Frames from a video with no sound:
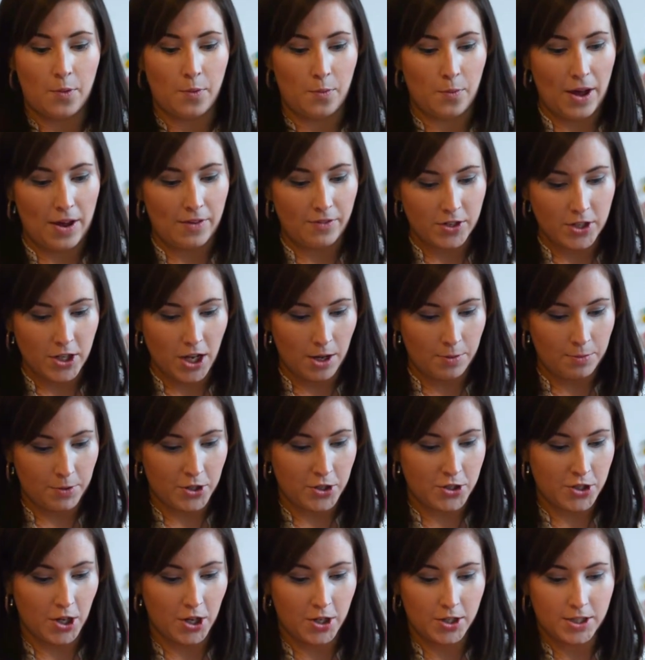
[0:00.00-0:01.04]
every time I
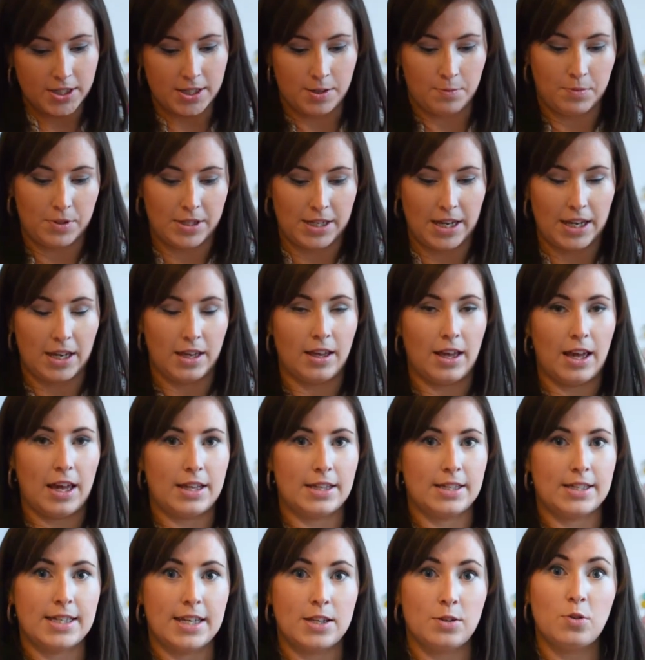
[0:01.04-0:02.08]
showed somebody
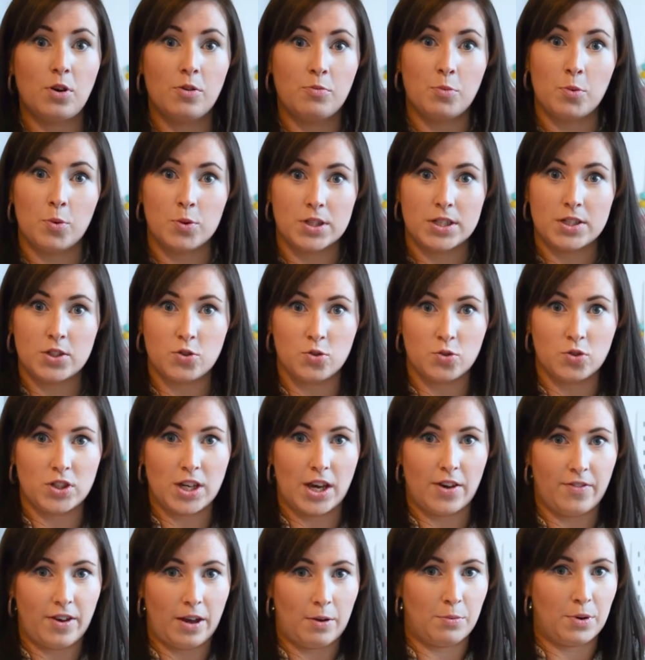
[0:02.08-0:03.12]
and said, oh, I bought this
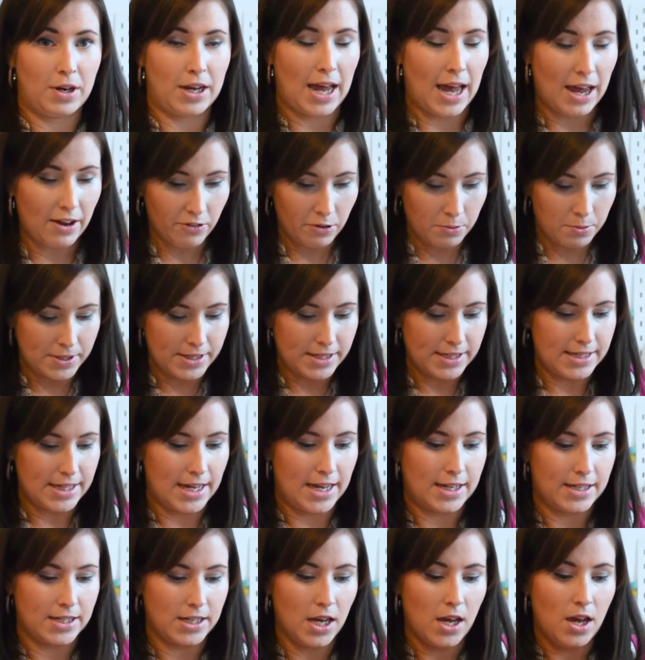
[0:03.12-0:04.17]
Georgette fabric, everybody
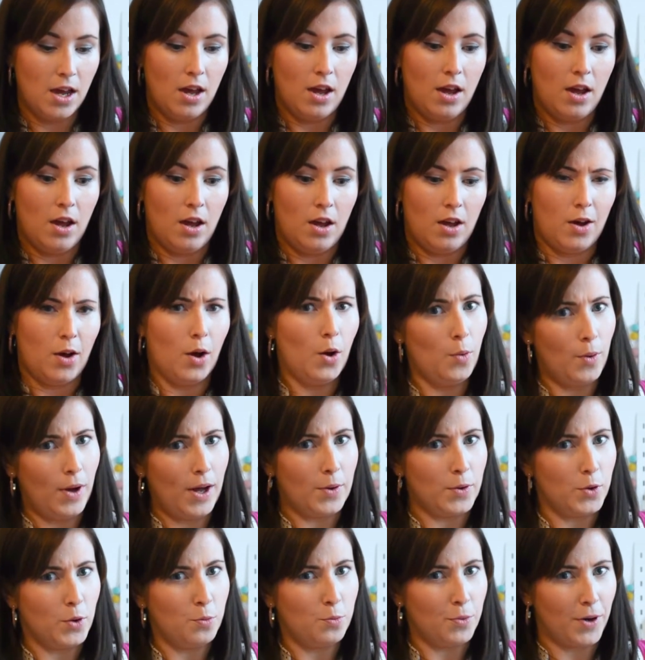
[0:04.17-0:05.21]
said, oh wow,
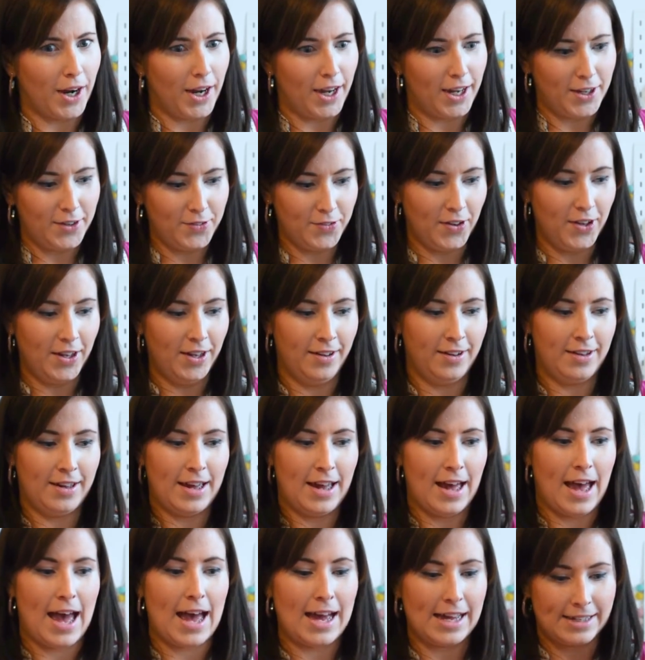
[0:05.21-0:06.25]
you're brave,
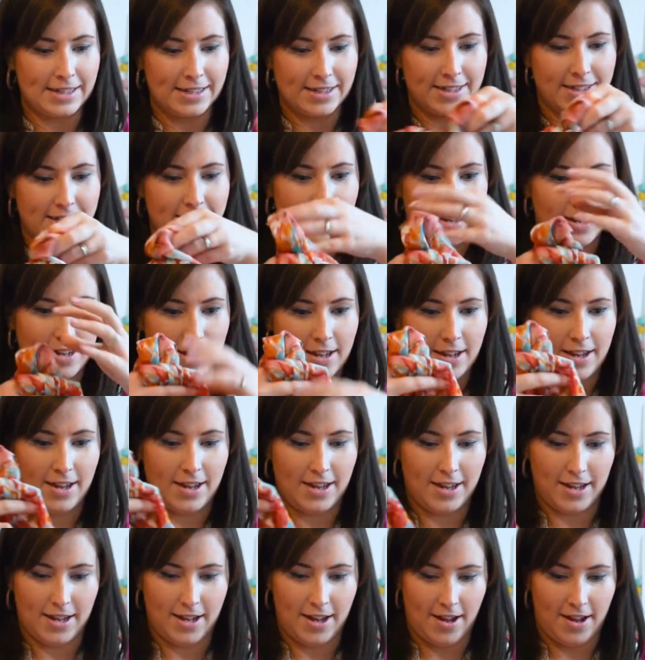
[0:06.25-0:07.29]
and
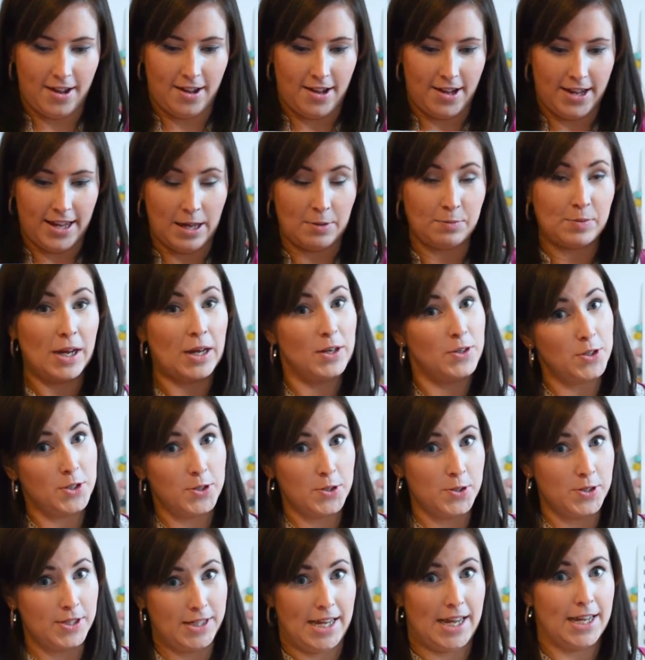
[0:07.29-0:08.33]
I am now
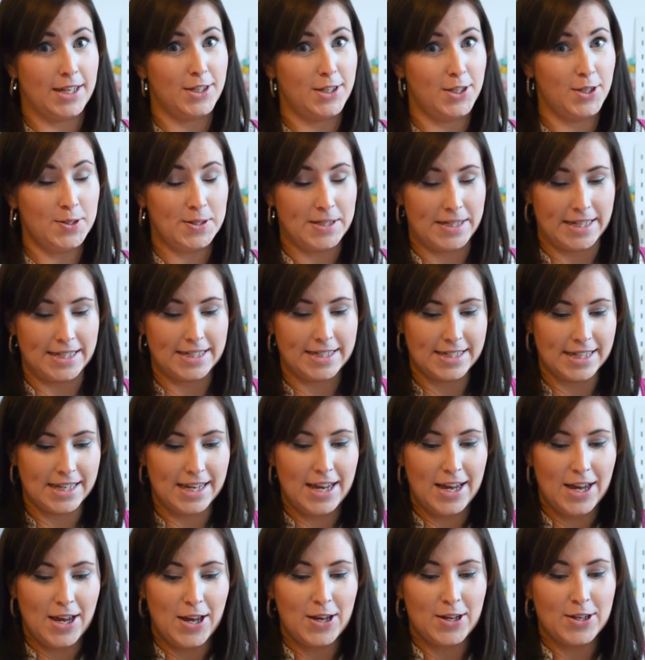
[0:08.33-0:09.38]
too scared to use it.
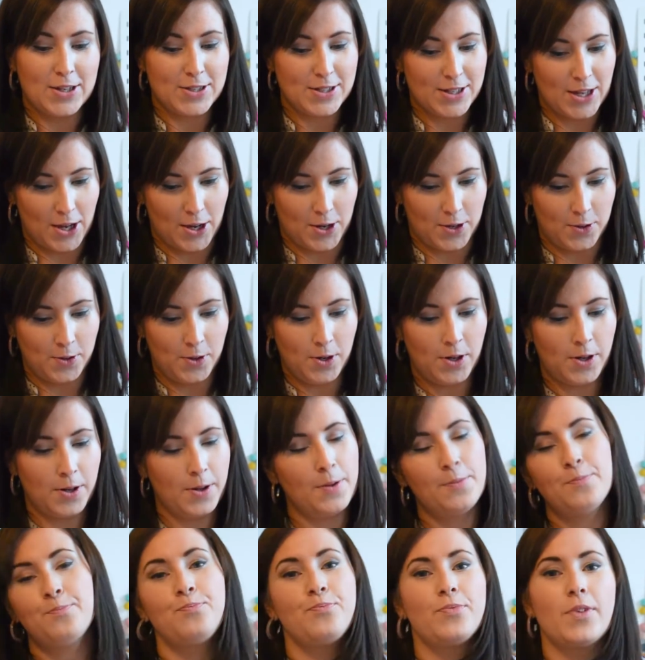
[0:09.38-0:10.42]
So
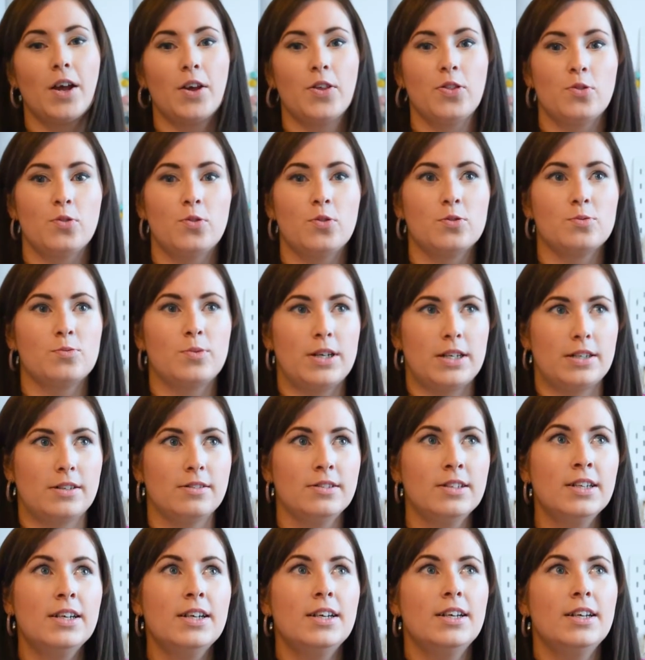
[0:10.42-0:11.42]
I thought, well,